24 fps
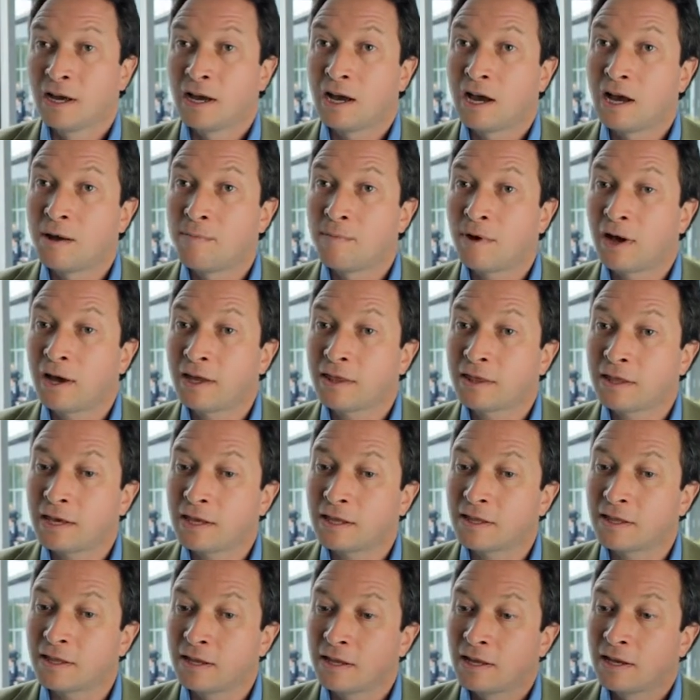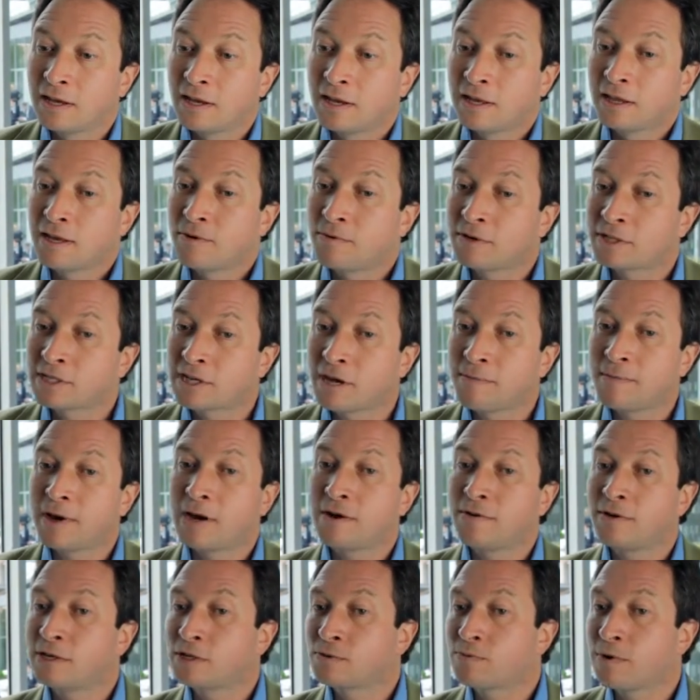I think there are some
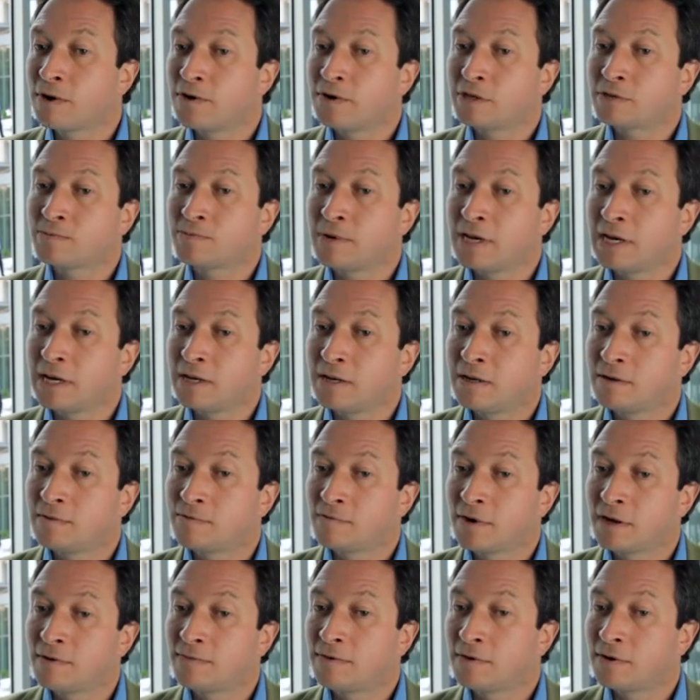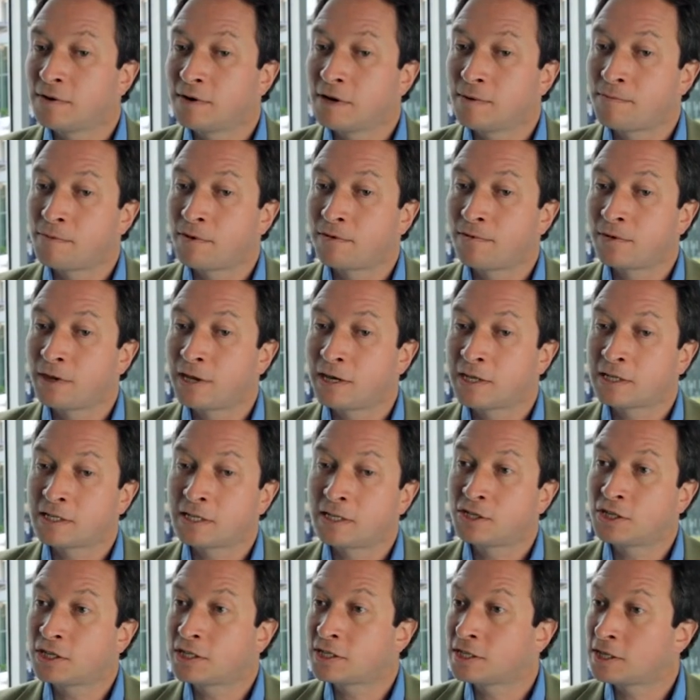areas where it's been running for a number of years,
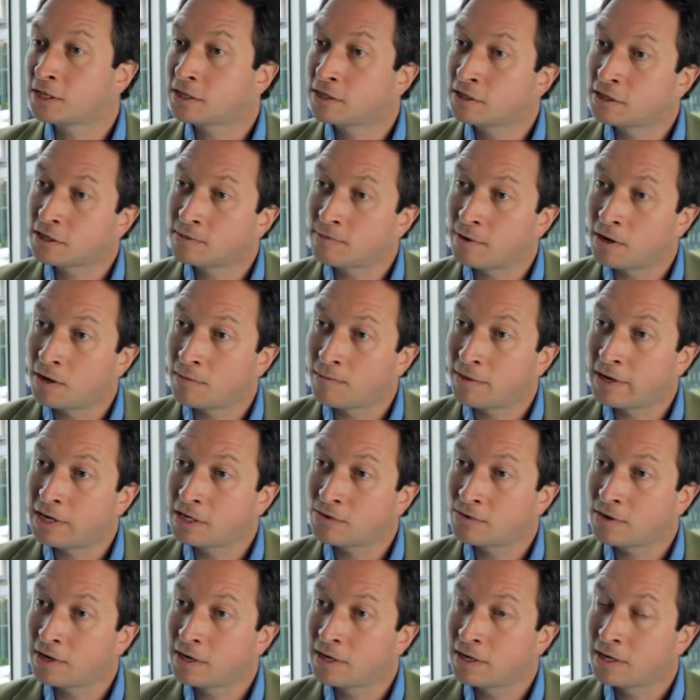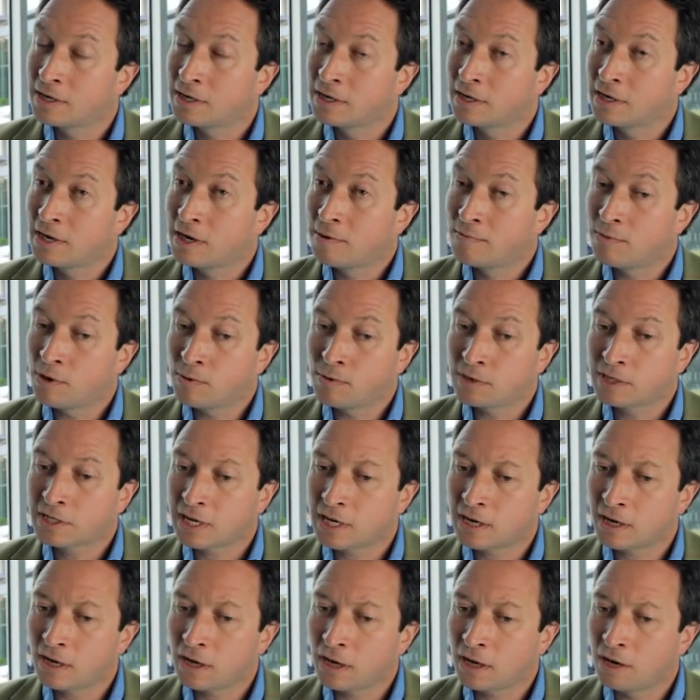logistics and smart metering, but we're
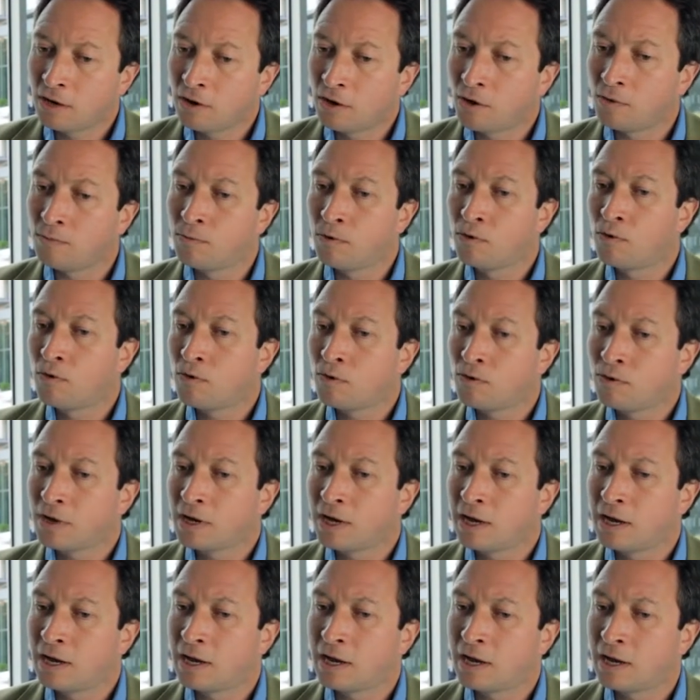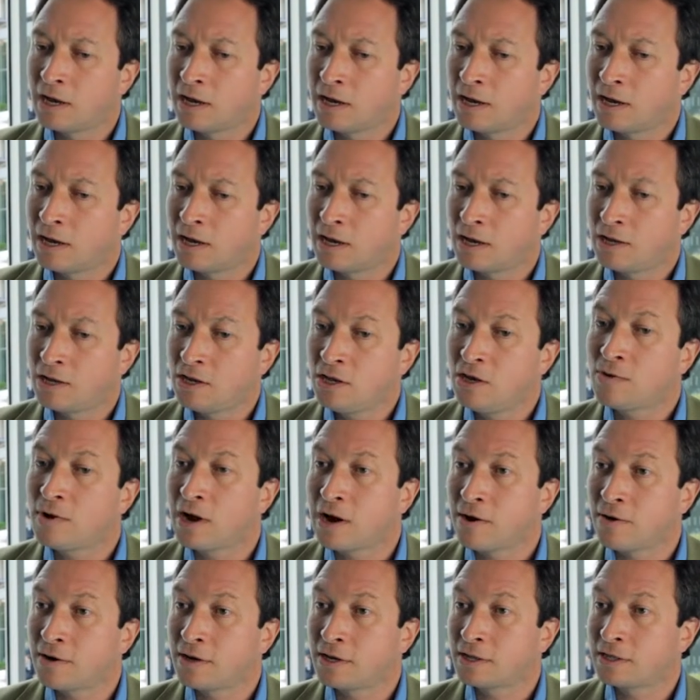seeing a lot more new
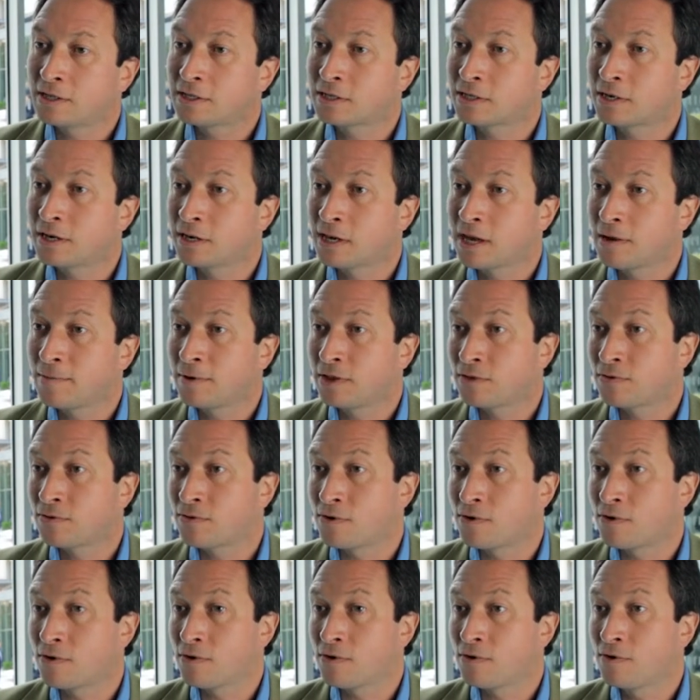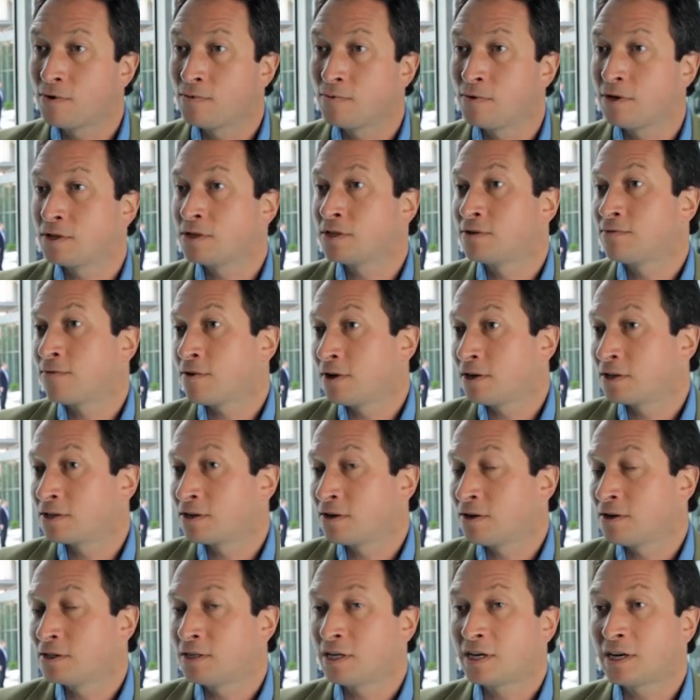areas coming through, which is very
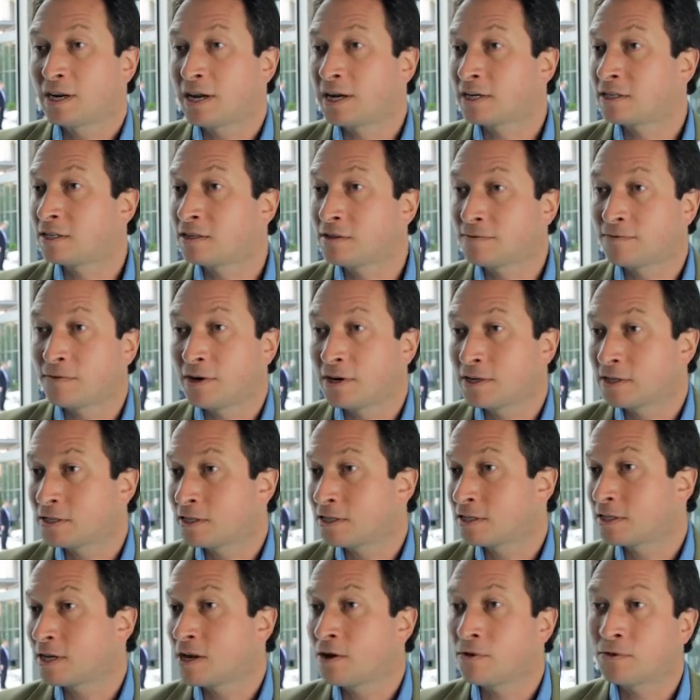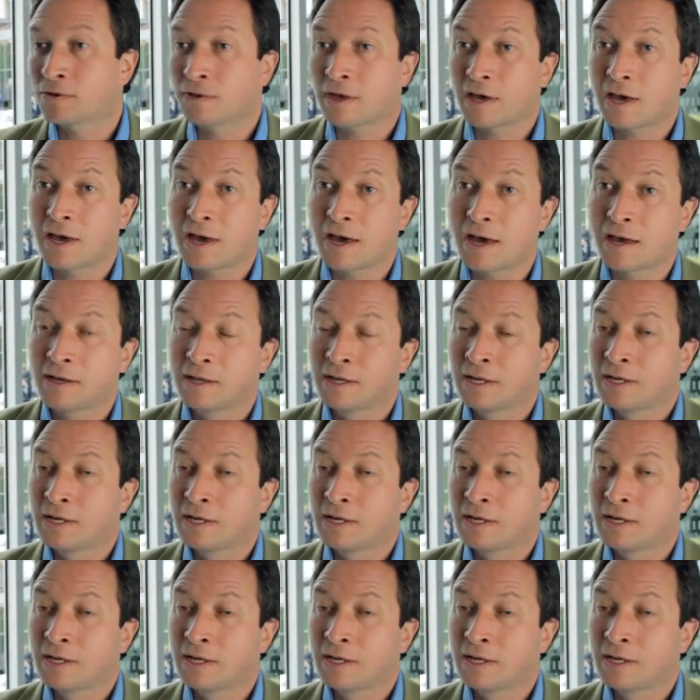exciting. Connected devices, healthcare,